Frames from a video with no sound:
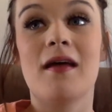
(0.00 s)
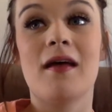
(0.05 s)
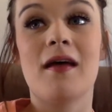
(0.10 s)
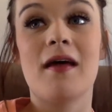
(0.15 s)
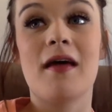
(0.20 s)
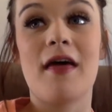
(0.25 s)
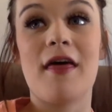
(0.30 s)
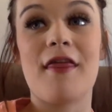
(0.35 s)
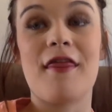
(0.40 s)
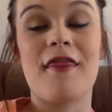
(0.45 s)

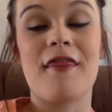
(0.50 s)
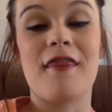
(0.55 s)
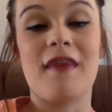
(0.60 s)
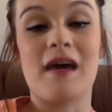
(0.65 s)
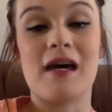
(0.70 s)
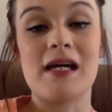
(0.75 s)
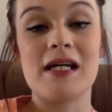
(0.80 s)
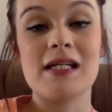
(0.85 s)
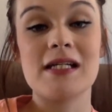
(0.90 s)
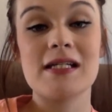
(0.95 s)
And
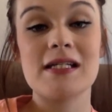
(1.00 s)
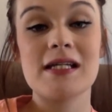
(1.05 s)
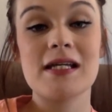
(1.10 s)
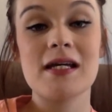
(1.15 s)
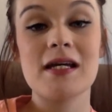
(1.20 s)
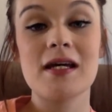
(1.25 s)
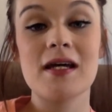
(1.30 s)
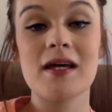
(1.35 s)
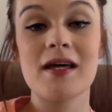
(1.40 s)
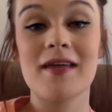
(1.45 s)

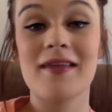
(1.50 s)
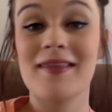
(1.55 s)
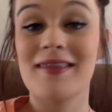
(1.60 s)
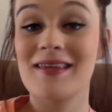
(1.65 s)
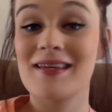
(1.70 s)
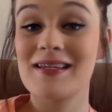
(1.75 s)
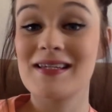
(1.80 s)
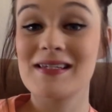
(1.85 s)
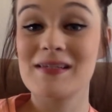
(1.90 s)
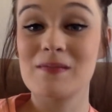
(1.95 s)

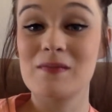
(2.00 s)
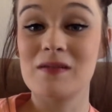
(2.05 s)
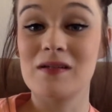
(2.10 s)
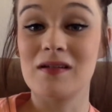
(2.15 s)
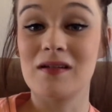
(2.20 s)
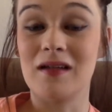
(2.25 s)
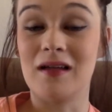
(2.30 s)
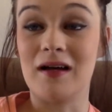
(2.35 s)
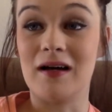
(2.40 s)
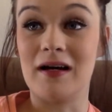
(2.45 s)
that's been
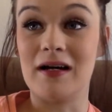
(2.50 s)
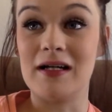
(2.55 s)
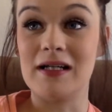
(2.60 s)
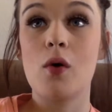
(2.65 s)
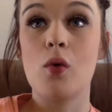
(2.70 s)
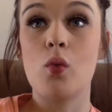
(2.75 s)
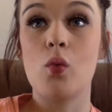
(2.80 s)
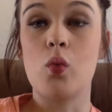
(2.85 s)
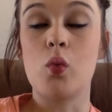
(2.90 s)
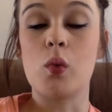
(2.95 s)
a lot.
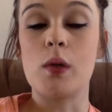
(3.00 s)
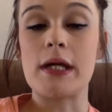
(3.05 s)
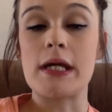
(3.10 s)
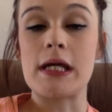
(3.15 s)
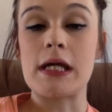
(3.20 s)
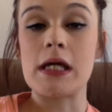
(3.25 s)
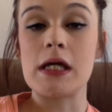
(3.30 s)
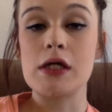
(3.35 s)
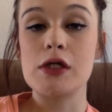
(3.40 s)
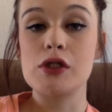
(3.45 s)

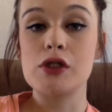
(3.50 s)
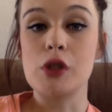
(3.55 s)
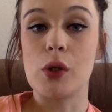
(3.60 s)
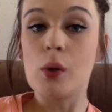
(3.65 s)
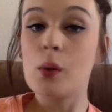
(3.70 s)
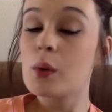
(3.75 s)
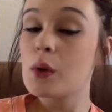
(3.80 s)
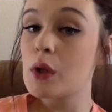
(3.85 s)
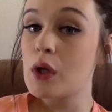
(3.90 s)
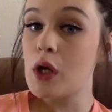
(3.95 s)
We
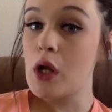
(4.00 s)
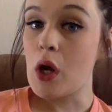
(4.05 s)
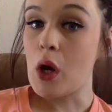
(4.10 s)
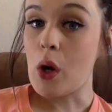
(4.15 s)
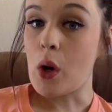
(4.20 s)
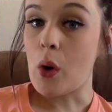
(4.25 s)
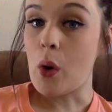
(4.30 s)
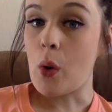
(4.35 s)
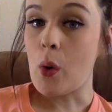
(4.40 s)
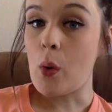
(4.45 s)
don't
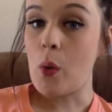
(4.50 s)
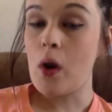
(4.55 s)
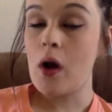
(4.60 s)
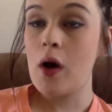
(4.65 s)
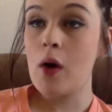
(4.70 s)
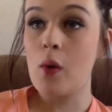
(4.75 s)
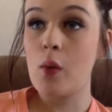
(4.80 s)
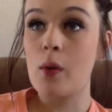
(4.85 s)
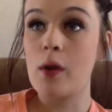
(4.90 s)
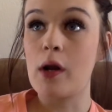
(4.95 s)
know
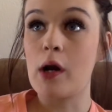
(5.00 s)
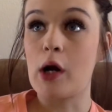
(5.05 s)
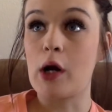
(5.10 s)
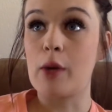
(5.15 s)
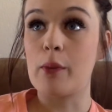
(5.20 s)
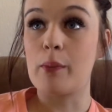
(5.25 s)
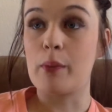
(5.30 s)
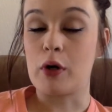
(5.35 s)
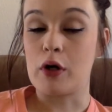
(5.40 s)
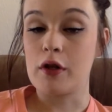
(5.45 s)
what
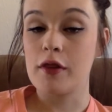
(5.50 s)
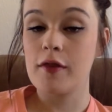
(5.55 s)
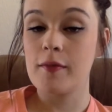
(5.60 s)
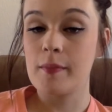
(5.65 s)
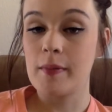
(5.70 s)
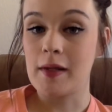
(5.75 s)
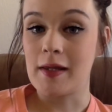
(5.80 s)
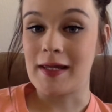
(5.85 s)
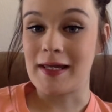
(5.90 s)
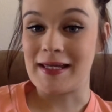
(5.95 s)
our birth
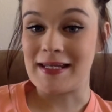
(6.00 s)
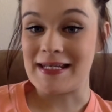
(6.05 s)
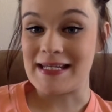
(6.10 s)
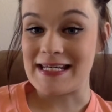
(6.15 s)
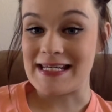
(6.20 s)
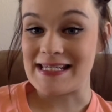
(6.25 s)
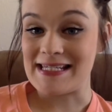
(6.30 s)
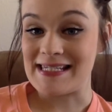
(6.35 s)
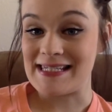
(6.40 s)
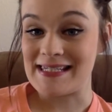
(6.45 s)
plan
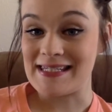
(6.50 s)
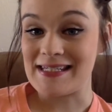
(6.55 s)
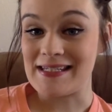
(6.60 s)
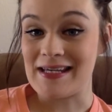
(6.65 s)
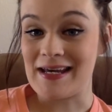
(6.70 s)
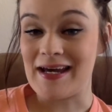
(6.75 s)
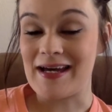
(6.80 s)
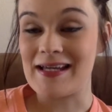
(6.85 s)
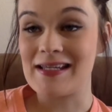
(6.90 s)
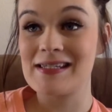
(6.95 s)
is
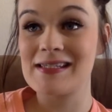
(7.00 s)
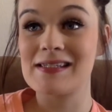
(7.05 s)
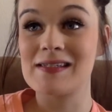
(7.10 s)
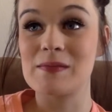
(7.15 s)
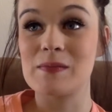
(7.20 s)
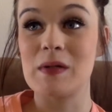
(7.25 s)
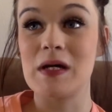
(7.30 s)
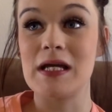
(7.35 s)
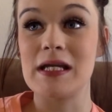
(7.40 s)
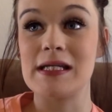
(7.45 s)
yet,
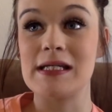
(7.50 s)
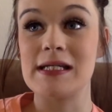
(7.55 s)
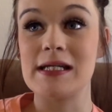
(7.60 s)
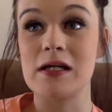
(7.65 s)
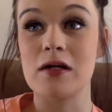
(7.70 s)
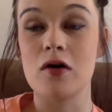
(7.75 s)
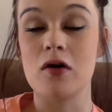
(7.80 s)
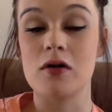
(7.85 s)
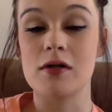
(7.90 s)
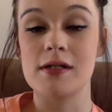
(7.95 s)

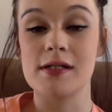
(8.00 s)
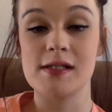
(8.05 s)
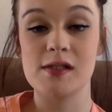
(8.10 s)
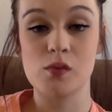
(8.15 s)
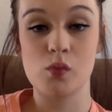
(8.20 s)
depending on his